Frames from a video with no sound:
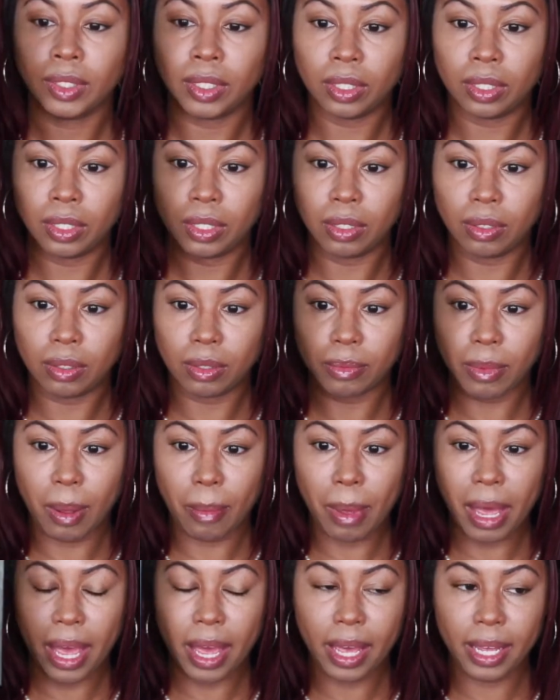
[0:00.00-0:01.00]
Excuse my
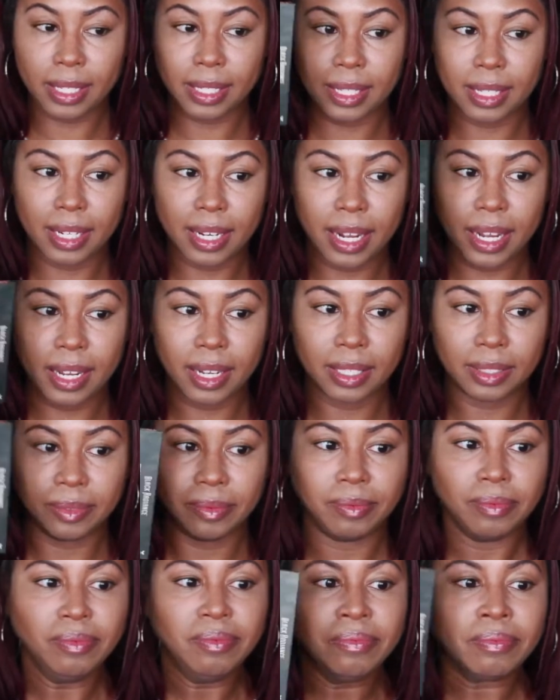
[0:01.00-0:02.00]
bags today.
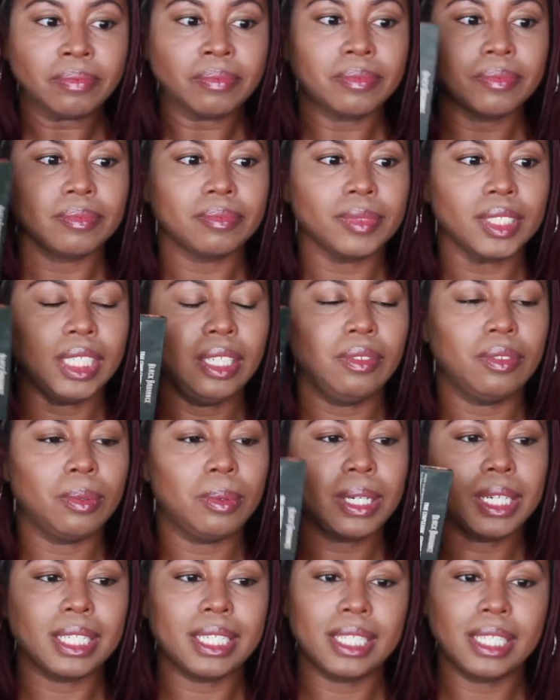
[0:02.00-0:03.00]
Even
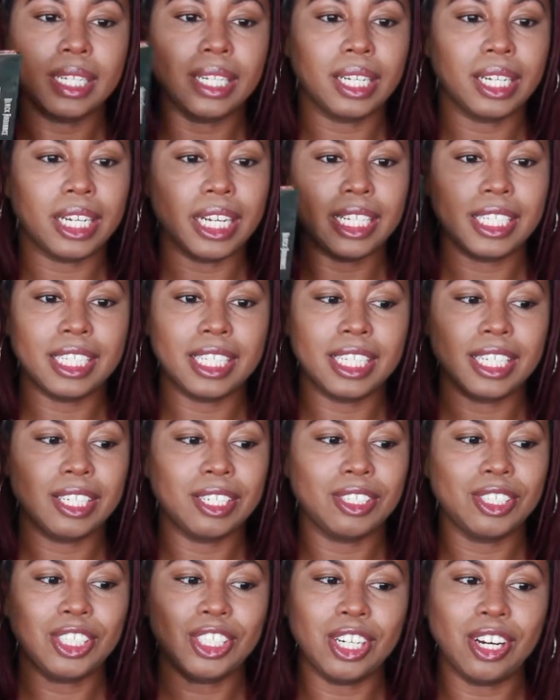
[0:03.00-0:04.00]
with concealer, they
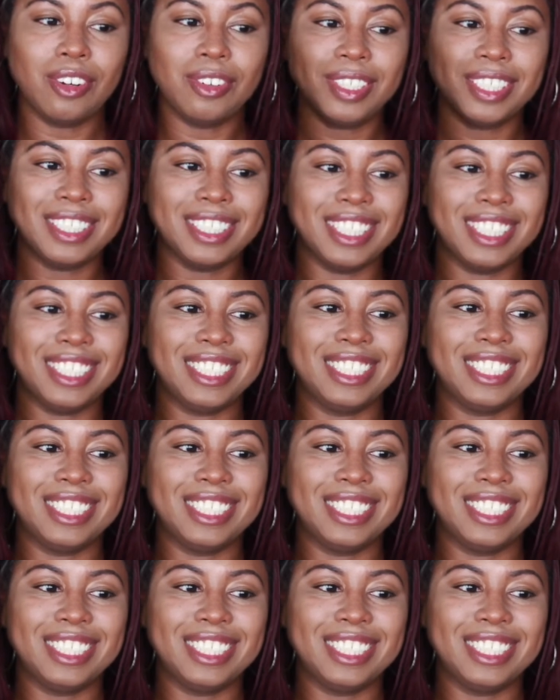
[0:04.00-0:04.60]
still showing.